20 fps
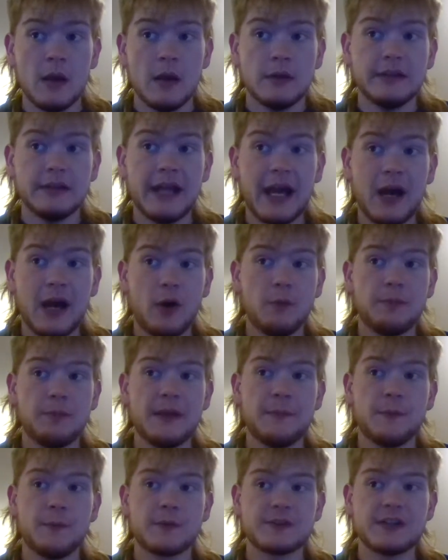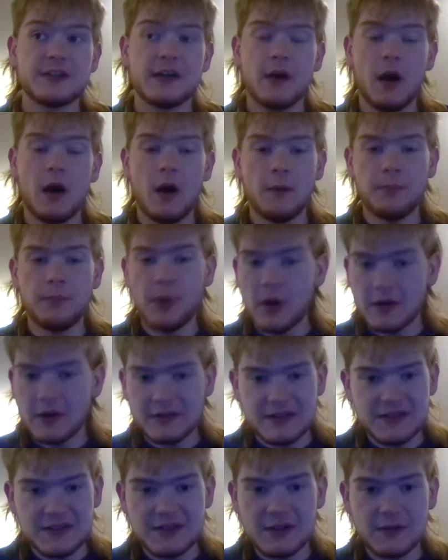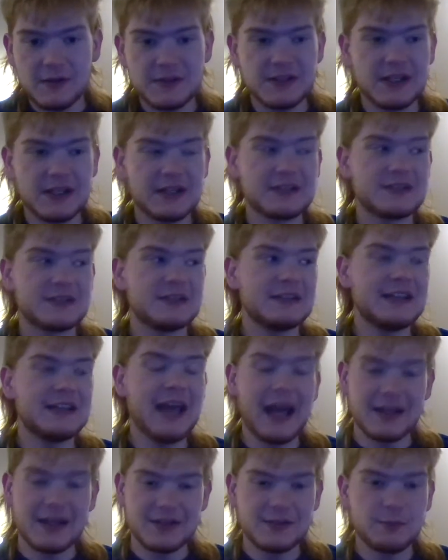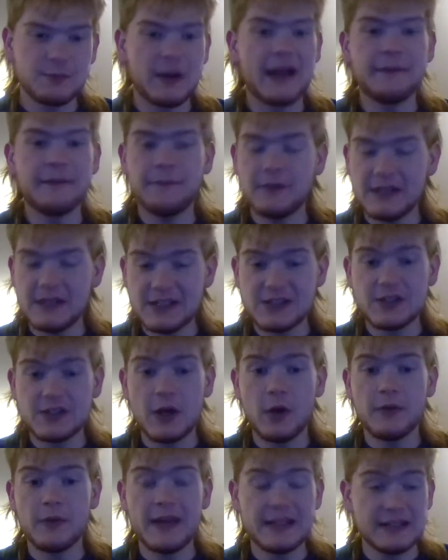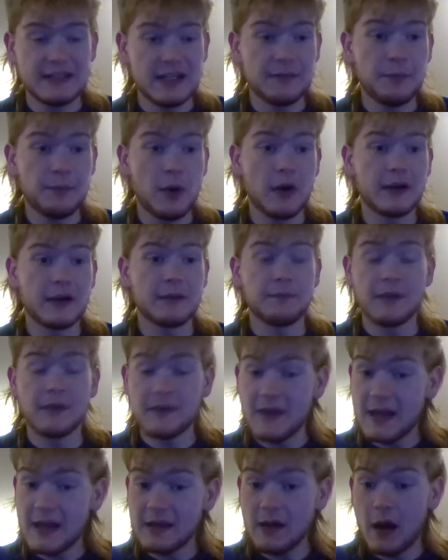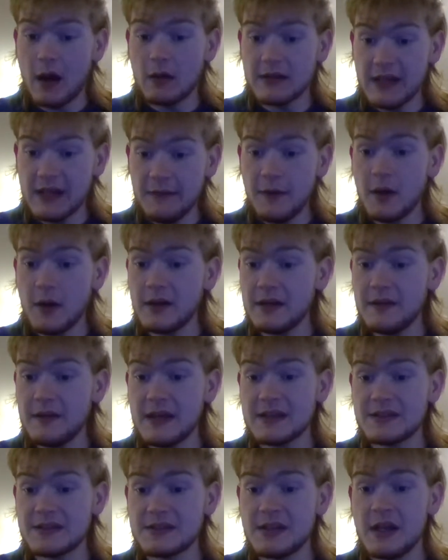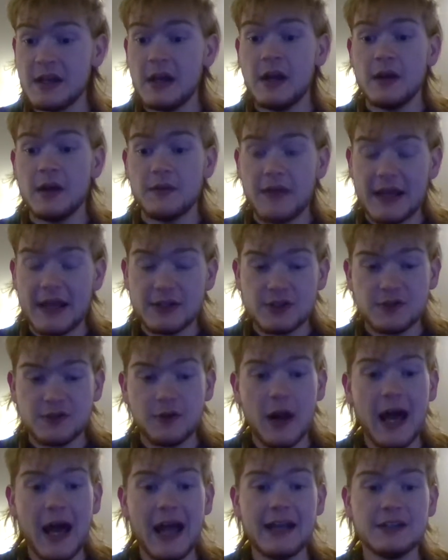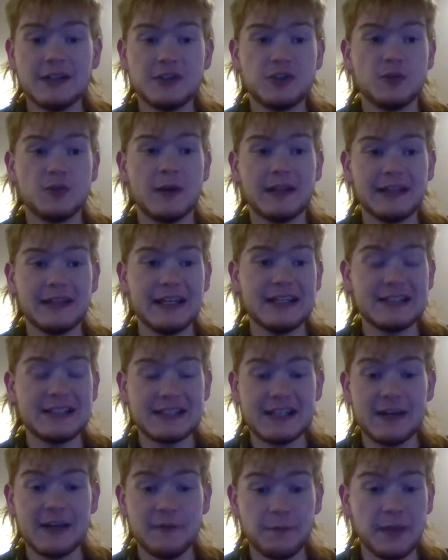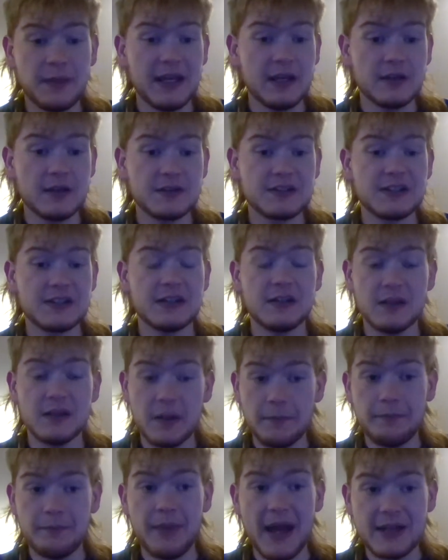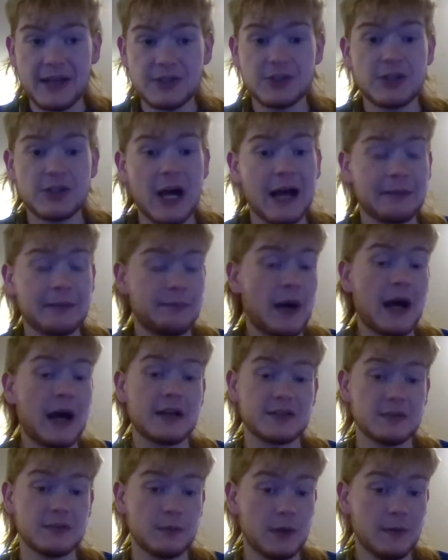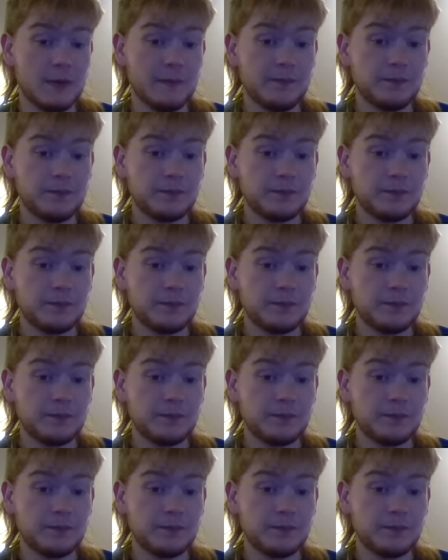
Now, people were saying, oh, park the 06. Yes, rightfully so. They did park it. But I'll give ARCA this. They tried to at least give Peterson the best shot possible.